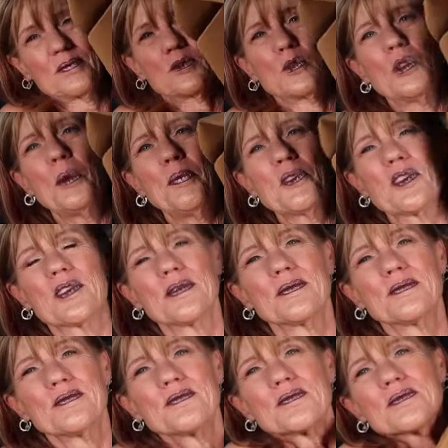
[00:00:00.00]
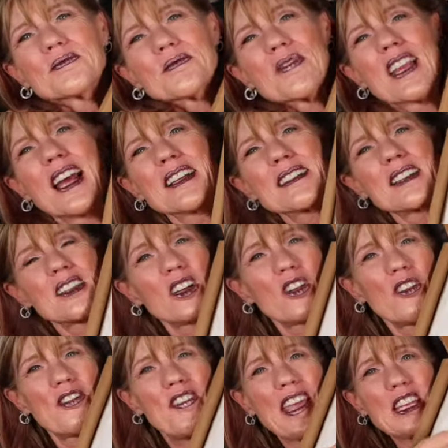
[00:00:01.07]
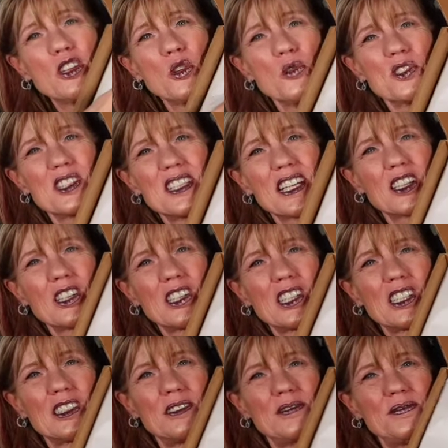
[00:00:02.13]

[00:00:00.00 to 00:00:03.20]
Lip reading: whoops, has a little thank you sticker.